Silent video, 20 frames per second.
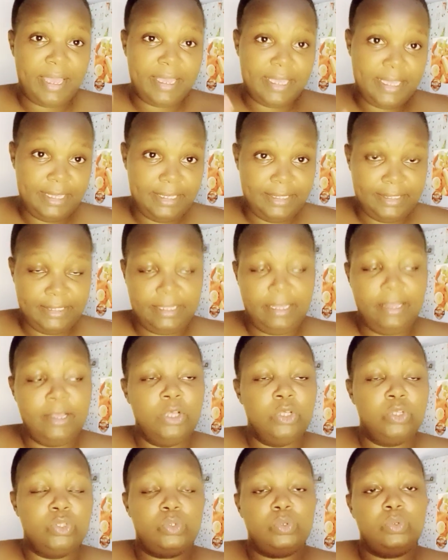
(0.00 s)
is.
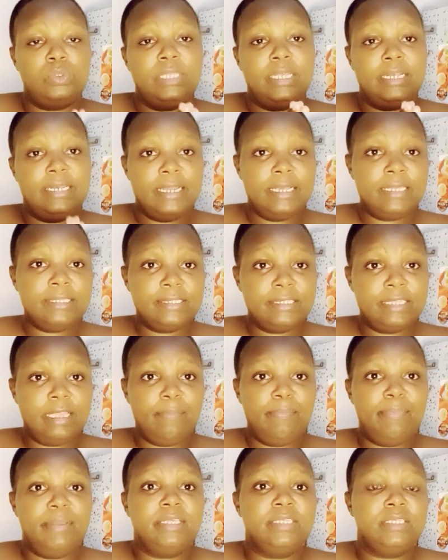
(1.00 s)
So the next
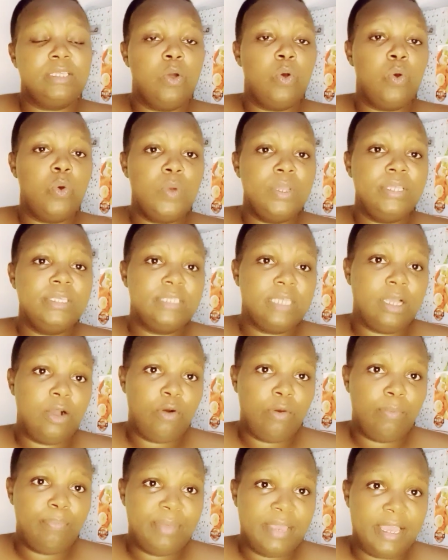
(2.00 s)
step is, who is a
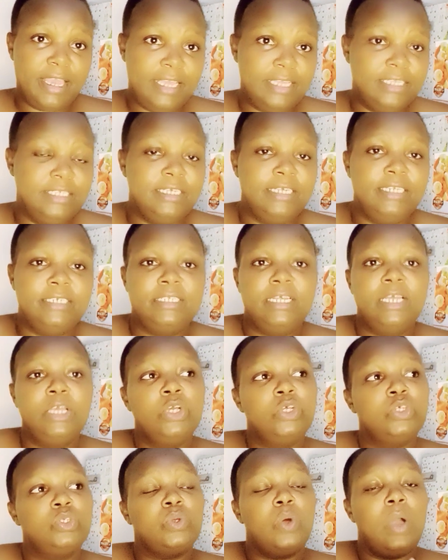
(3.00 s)
Acopia agent?
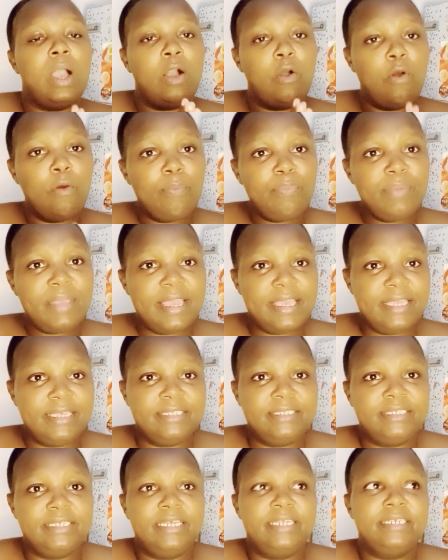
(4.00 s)
So a Acopia
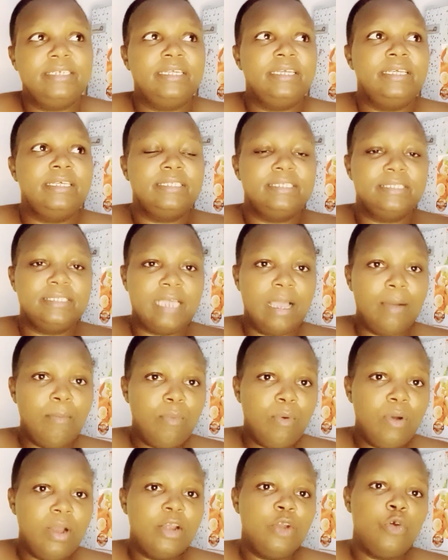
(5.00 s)
agent is
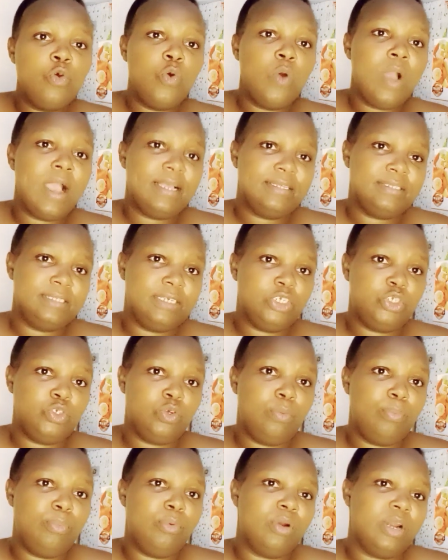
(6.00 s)
someone who has a
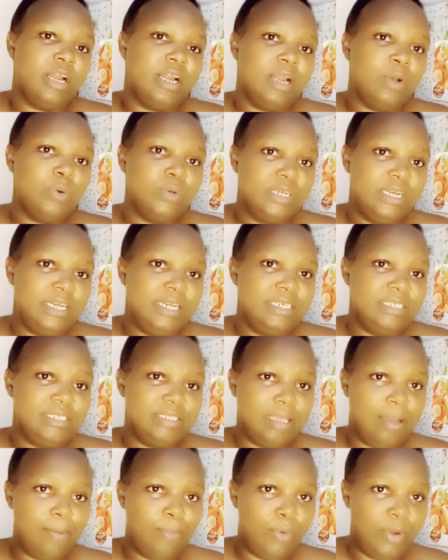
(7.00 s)
shop or an outlet
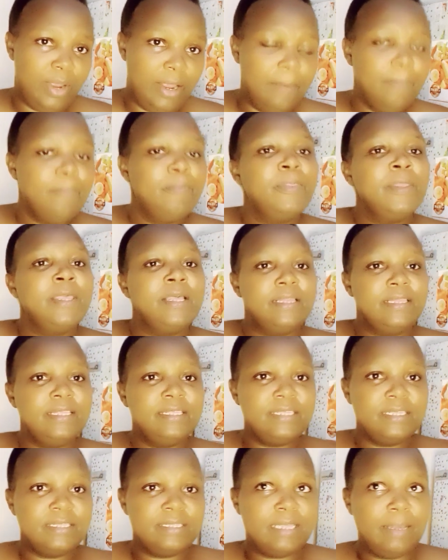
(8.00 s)
somewhere. This
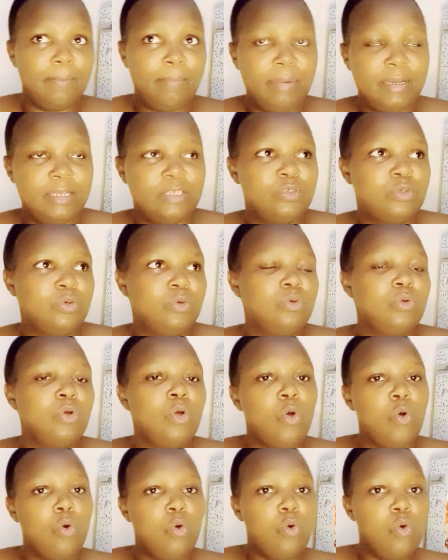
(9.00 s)
is a person
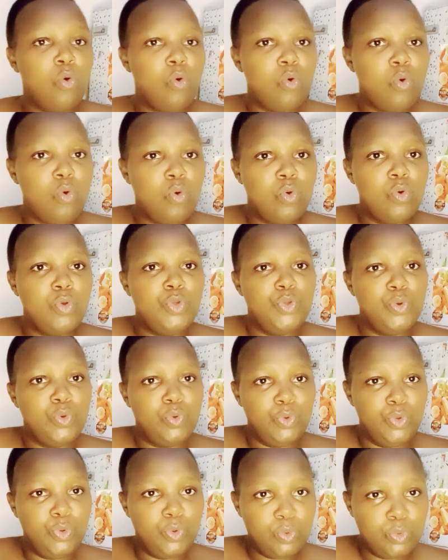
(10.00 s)
who you
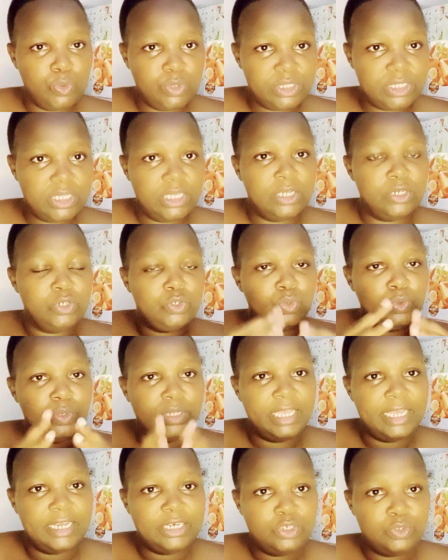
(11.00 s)
use to
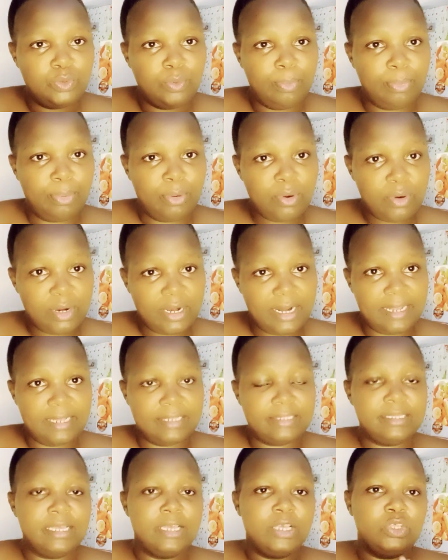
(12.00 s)
get your
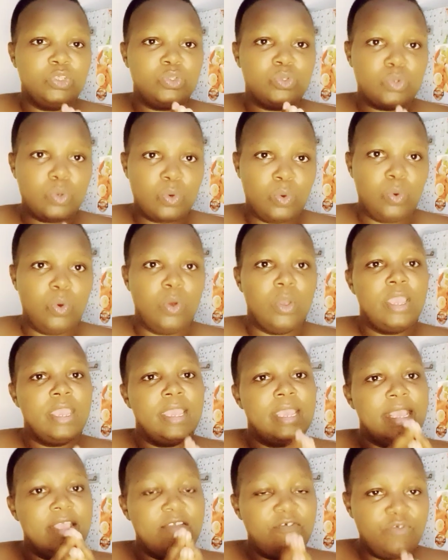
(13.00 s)
products. So
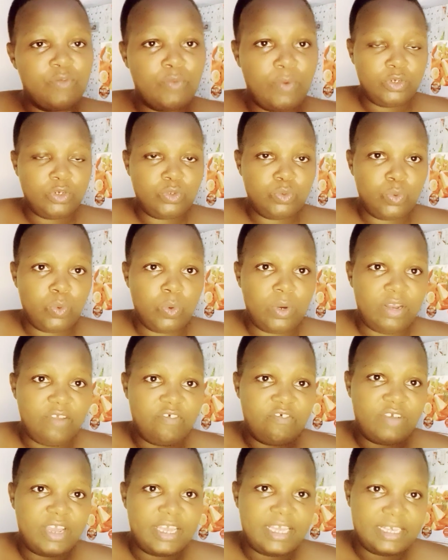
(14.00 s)
if you to
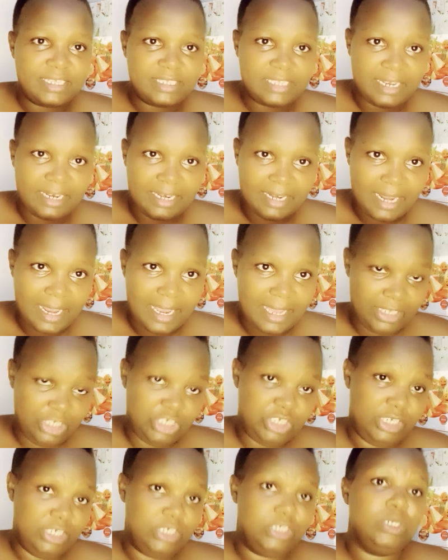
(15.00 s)
qualify as an
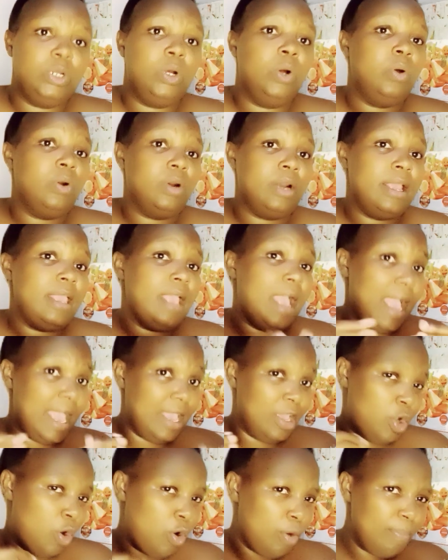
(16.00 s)
agent, or I
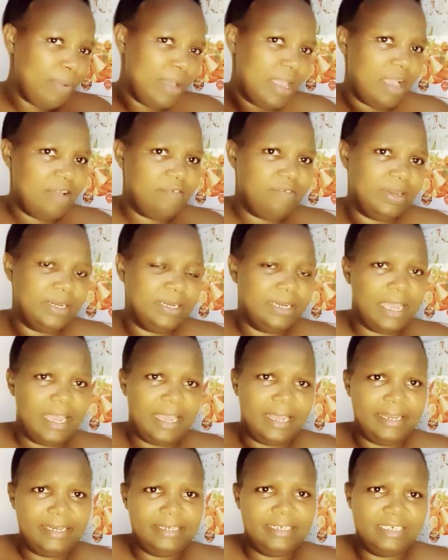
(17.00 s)
hope I have
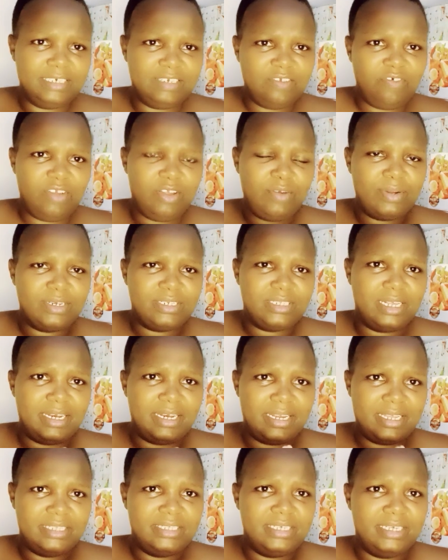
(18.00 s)
identified what's an
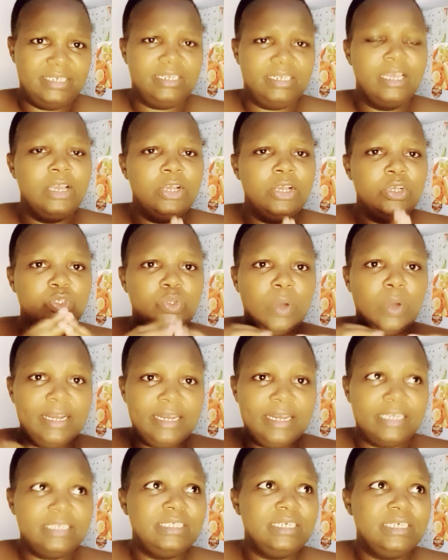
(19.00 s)
agent. So an
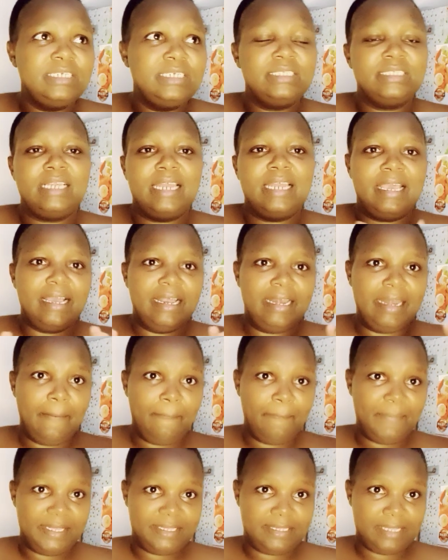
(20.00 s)
agent is like an
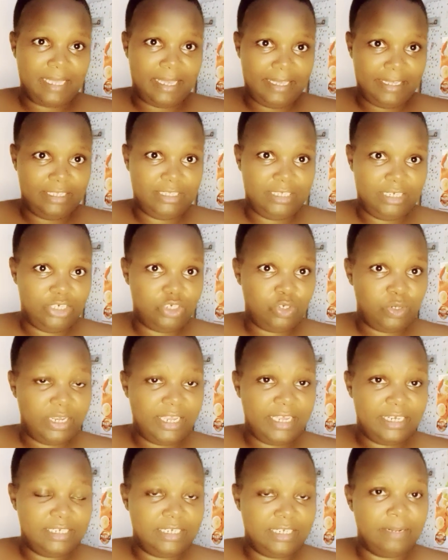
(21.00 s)
M-Pesa agent. You're
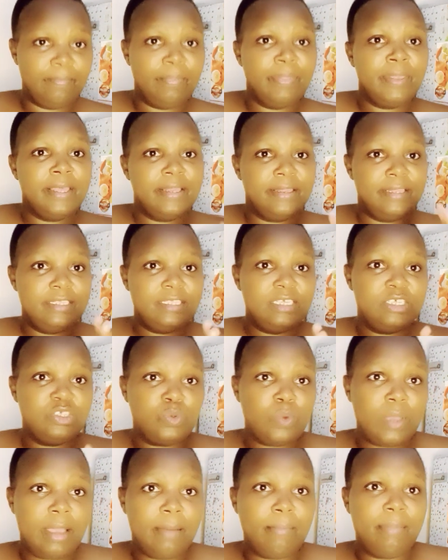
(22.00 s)
getting, this is
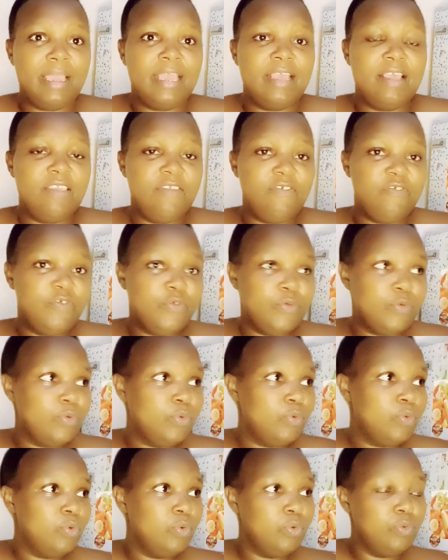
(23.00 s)
whereby if
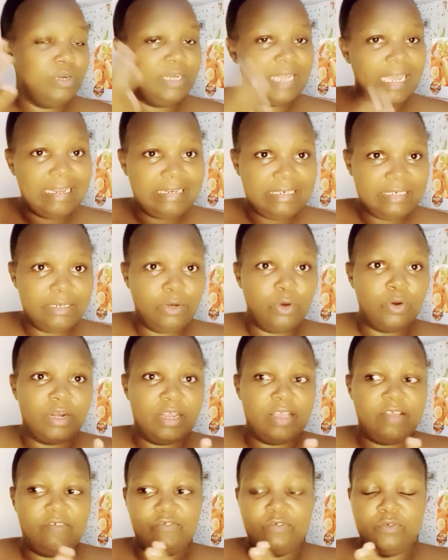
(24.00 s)
you dialed or
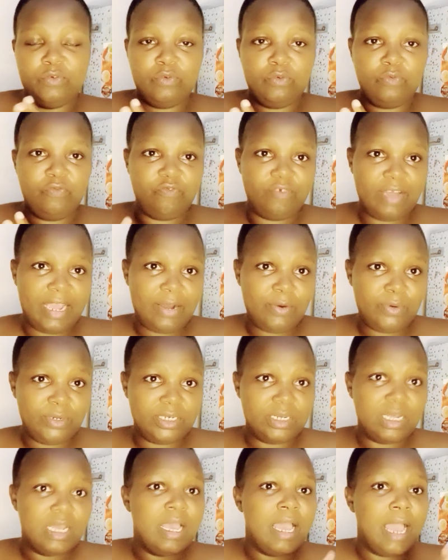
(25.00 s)
if you
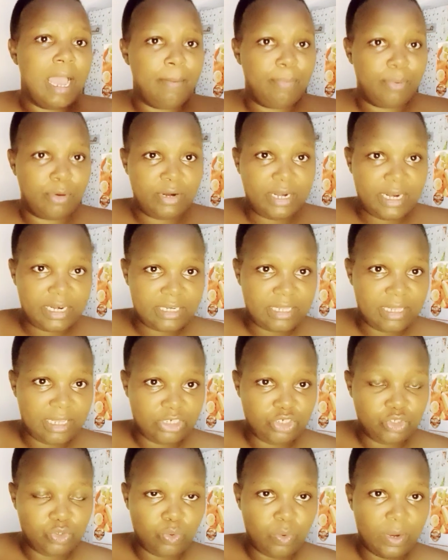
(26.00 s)
found a product
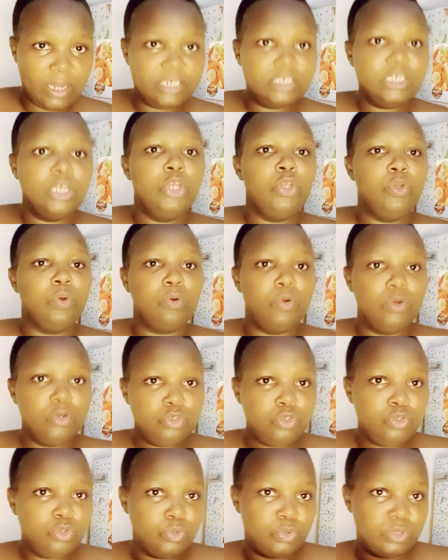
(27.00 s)
that you want, you're going
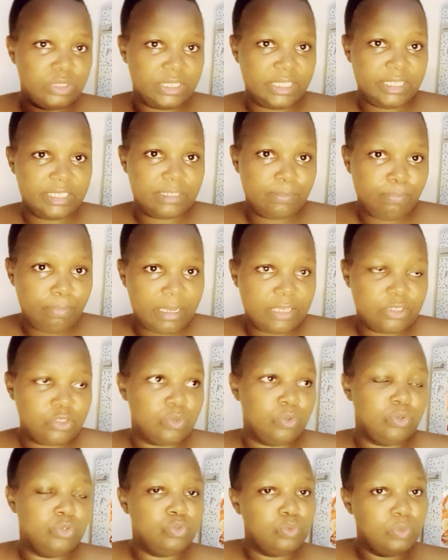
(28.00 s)
to use this
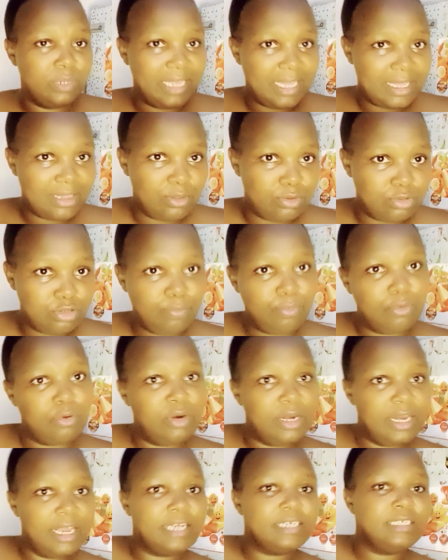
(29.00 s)
person to get those
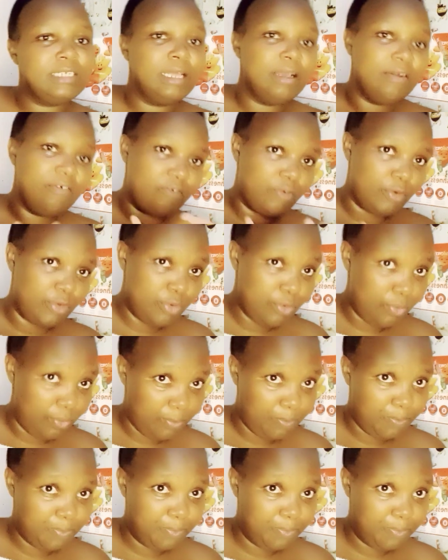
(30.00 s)
product for you.